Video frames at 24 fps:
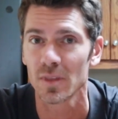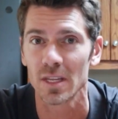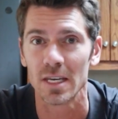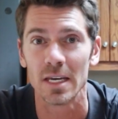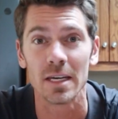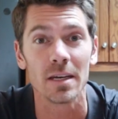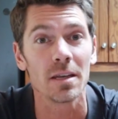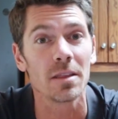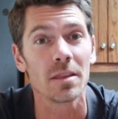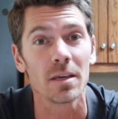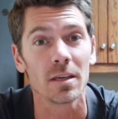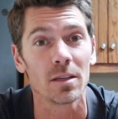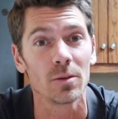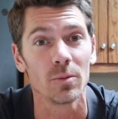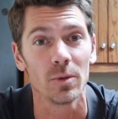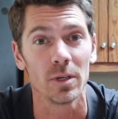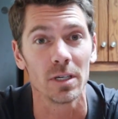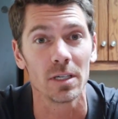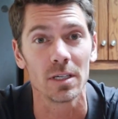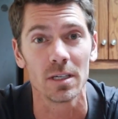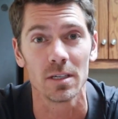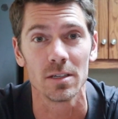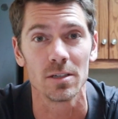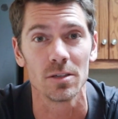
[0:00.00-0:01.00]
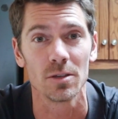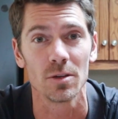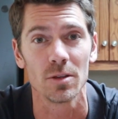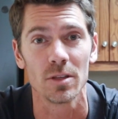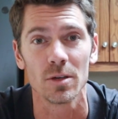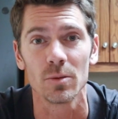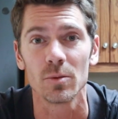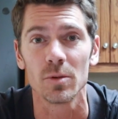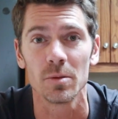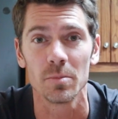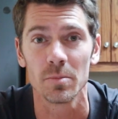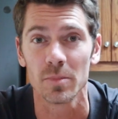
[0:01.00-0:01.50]
anything we can do
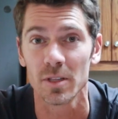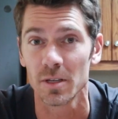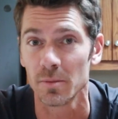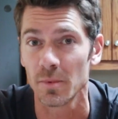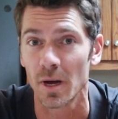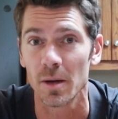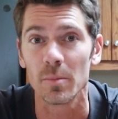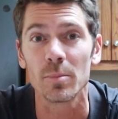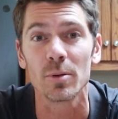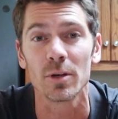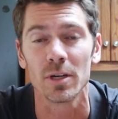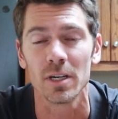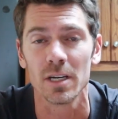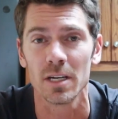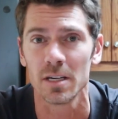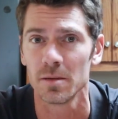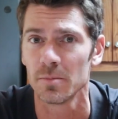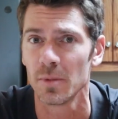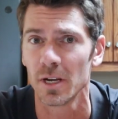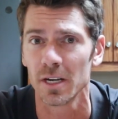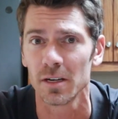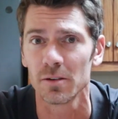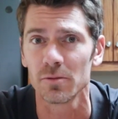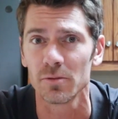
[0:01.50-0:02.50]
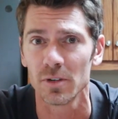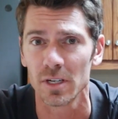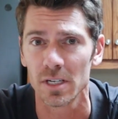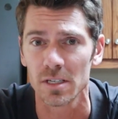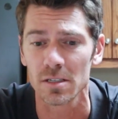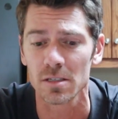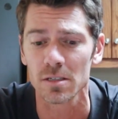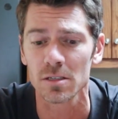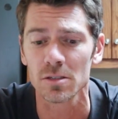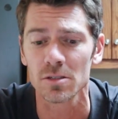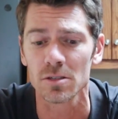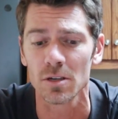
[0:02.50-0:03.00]
that might put anybody at
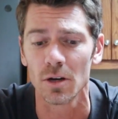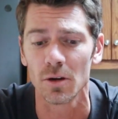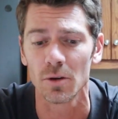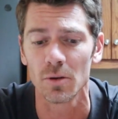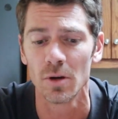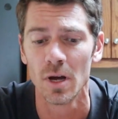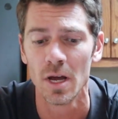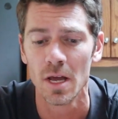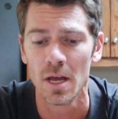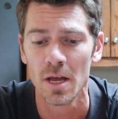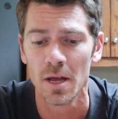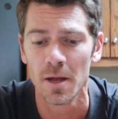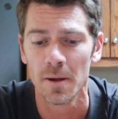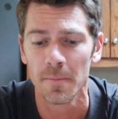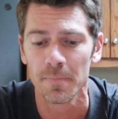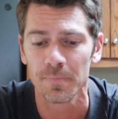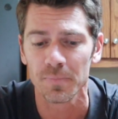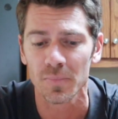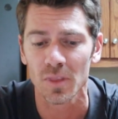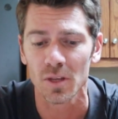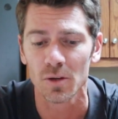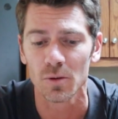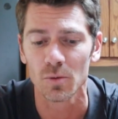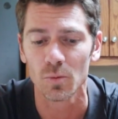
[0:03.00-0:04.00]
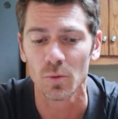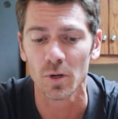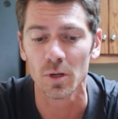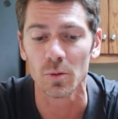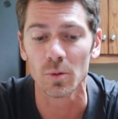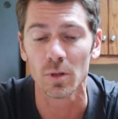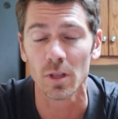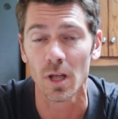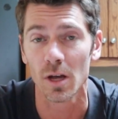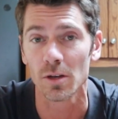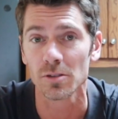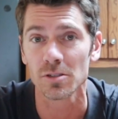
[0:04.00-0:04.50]
risk. So we
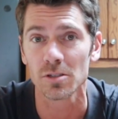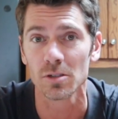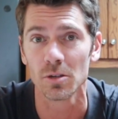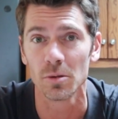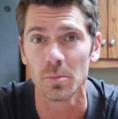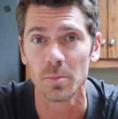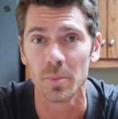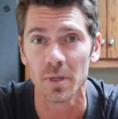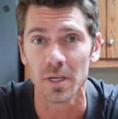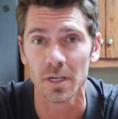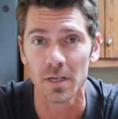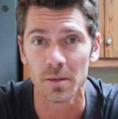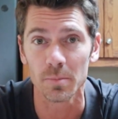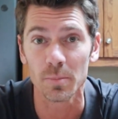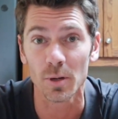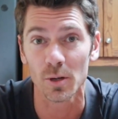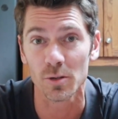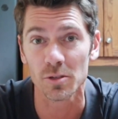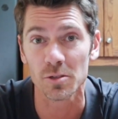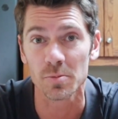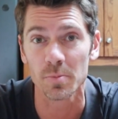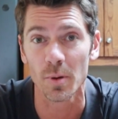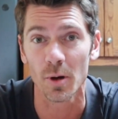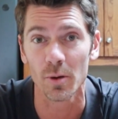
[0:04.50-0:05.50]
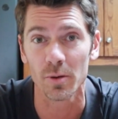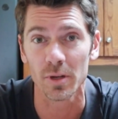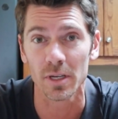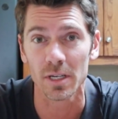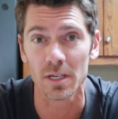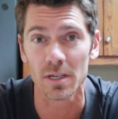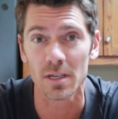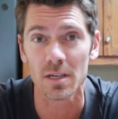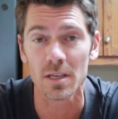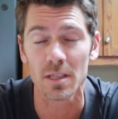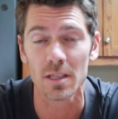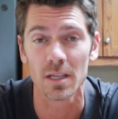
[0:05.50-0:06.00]
will also be
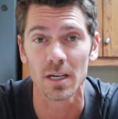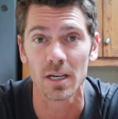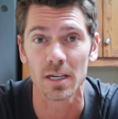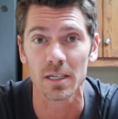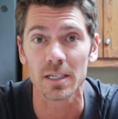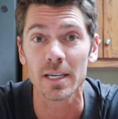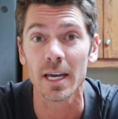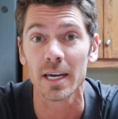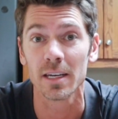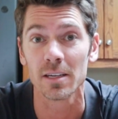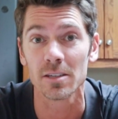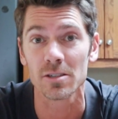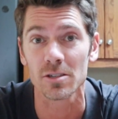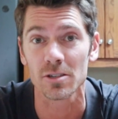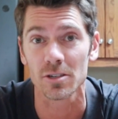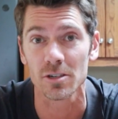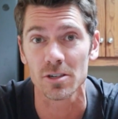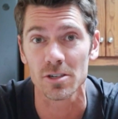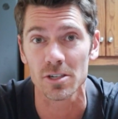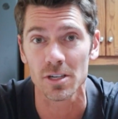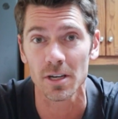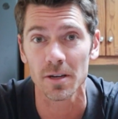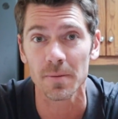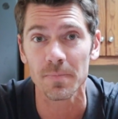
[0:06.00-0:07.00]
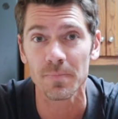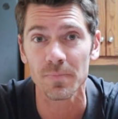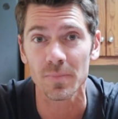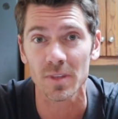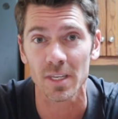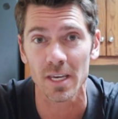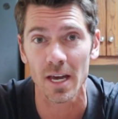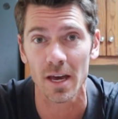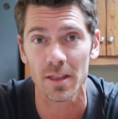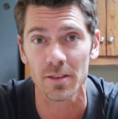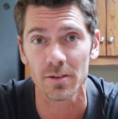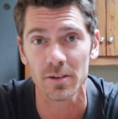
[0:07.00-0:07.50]
postponing the Katie Scourgia
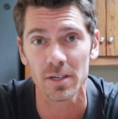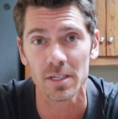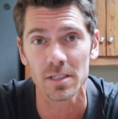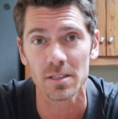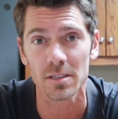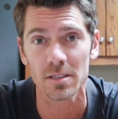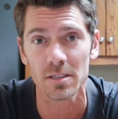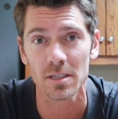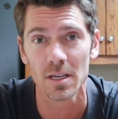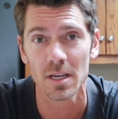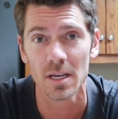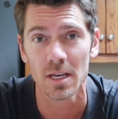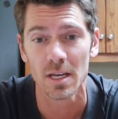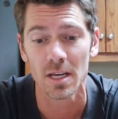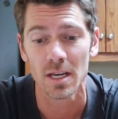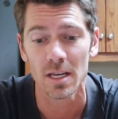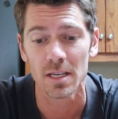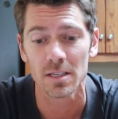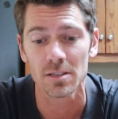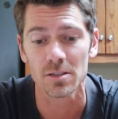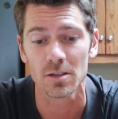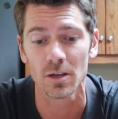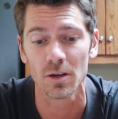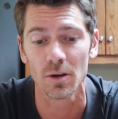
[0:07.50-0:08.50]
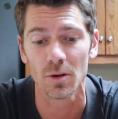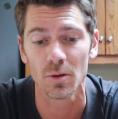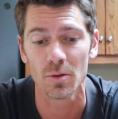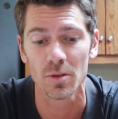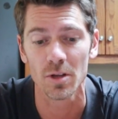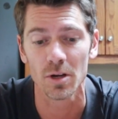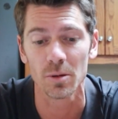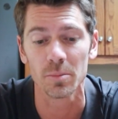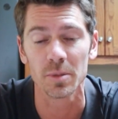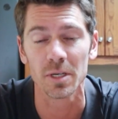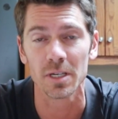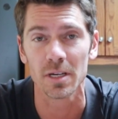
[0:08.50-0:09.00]
gatherings. So
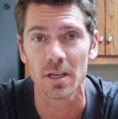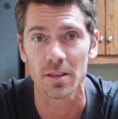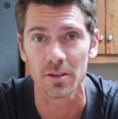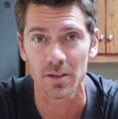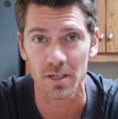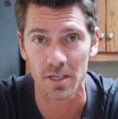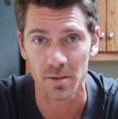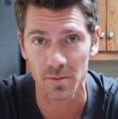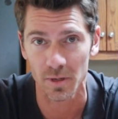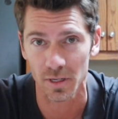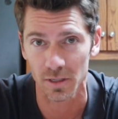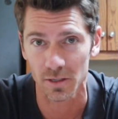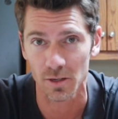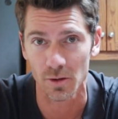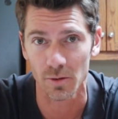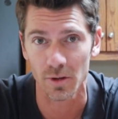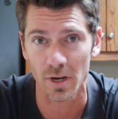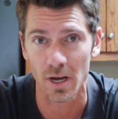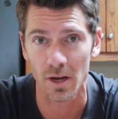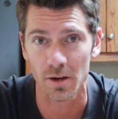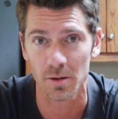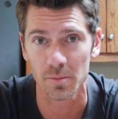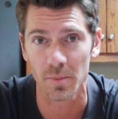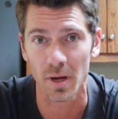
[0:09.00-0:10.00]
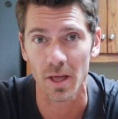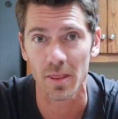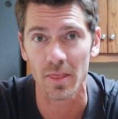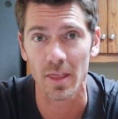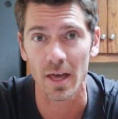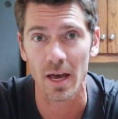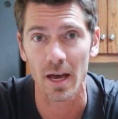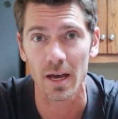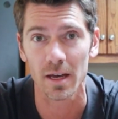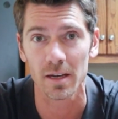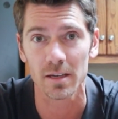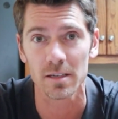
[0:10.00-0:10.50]
there'll be another email going out about
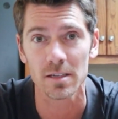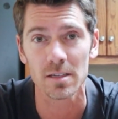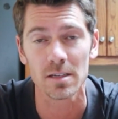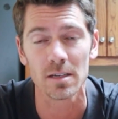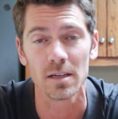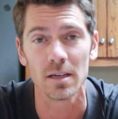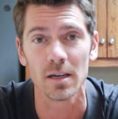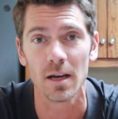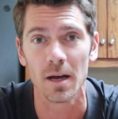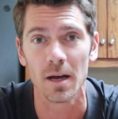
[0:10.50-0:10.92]
that.